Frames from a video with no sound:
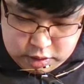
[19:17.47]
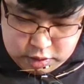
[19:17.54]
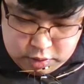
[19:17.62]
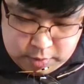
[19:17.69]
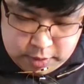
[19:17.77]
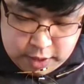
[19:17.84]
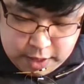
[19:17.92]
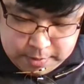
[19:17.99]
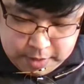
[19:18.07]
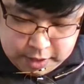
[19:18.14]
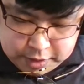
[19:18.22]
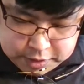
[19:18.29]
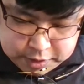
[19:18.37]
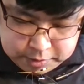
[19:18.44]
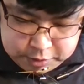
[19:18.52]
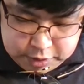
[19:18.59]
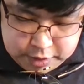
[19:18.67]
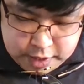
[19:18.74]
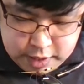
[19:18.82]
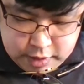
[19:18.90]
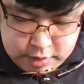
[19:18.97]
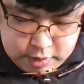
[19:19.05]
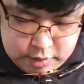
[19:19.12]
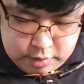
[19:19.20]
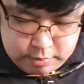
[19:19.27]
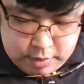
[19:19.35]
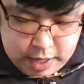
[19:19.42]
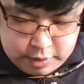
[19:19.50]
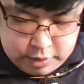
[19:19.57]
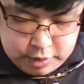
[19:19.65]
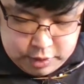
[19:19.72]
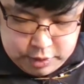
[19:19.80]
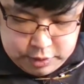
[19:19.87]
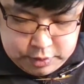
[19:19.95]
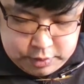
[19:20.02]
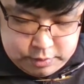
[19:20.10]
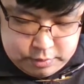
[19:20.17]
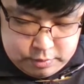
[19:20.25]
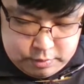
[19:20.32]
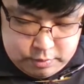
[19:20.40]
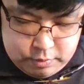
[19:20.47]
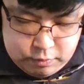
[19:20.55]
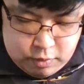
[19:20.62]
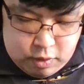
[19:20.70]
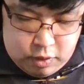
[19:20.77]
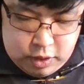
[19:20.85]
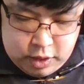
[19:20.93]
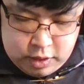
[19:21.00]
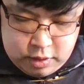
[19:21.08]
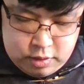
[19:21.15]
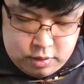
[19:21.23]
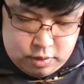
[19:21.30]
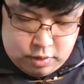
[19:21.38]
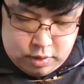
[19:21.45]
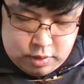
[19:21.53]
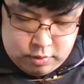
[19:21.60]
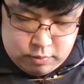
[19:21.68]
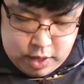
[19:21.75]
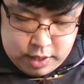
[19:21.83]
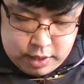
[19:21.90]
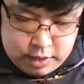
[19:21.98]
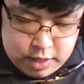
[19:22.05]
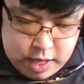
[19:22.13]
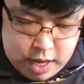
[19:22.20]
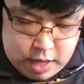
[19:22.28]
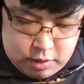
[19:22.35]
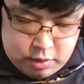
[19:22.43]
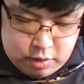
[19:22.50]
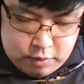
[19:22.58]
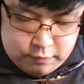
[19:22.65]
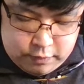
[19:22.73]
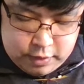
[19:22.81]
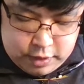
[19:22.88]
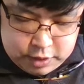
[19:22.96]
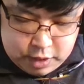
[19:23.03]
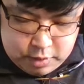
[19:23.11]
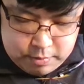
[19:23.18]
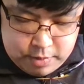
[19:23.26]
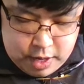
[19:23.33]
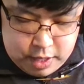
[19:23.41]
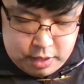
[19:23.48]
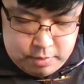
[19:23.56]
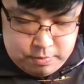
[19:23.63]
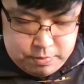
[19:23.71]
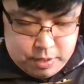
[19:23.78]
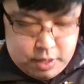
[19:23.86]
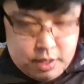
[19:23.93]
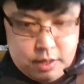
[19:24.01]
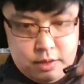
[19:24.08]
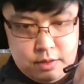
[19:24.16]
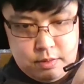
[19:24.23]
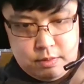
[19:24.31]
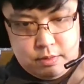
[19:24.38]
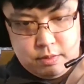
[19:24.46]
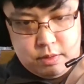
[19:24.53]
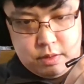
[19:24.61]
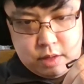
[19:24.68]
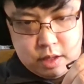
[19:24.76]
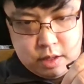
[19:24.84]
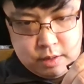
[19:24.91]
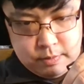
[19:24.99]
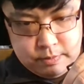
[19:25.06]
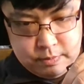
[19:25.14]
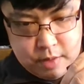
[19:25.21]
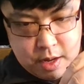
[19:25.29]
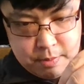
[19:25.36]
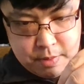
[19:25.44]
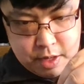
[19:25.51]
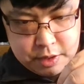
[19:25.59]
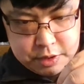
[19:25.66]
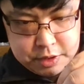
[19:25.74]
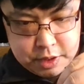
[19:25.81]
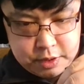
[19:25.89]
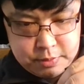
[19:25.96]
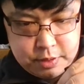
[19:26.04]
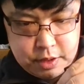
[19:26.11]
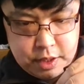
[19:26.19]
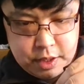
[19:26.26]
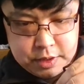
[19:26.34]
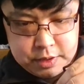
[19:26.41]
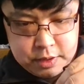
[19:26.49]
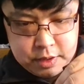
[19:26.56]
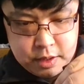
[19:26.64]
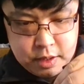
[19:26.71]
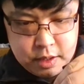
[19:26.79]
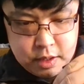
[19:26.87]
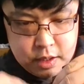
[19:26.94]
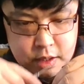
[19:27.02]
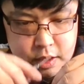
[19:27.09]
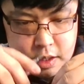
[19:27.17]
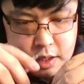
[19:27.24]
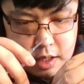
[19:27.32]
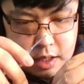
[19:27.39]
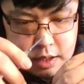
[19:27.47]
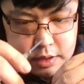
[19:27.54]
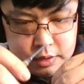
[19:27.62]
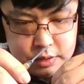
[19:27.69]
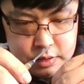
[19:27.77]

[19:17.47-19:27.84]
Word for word: I make the assumption that lacquer is rolling or winding the hackle over the entire body, but my modern sensibilities kind